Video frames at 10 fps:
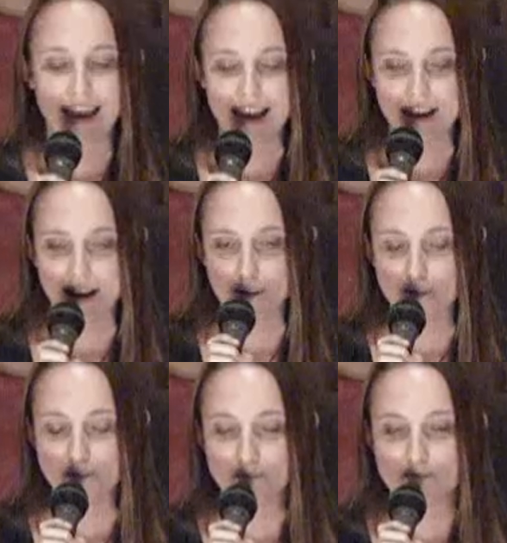
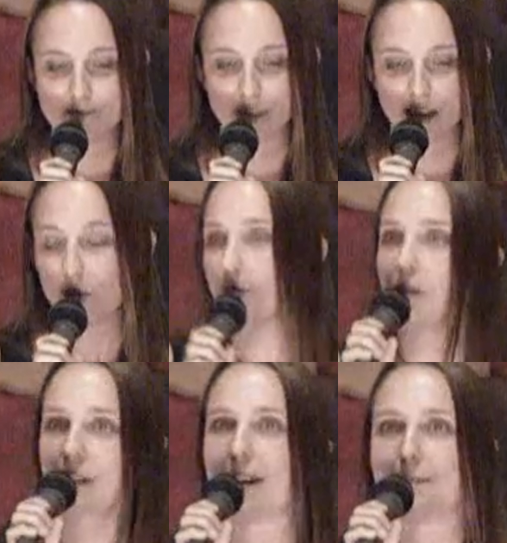And we
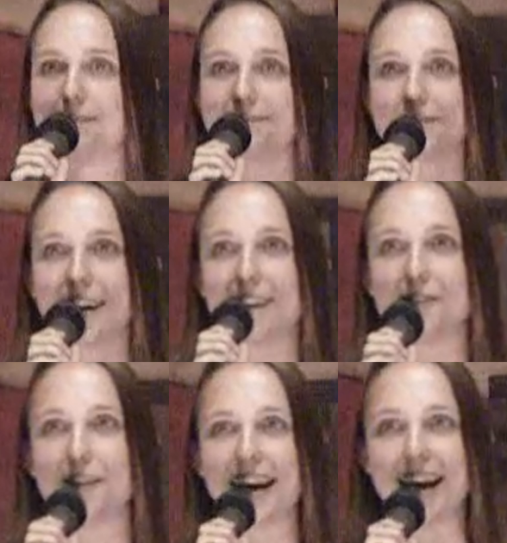broke up
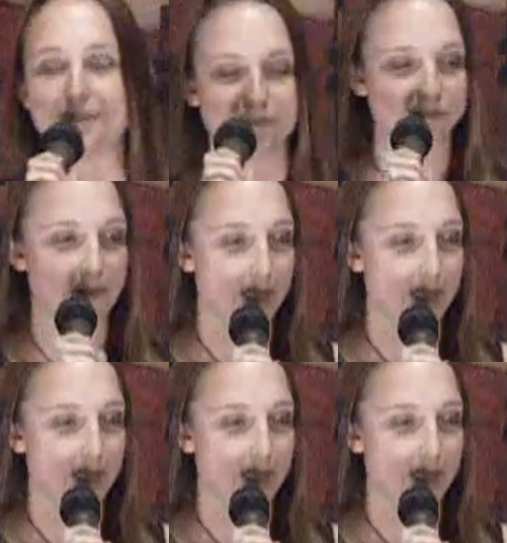after that.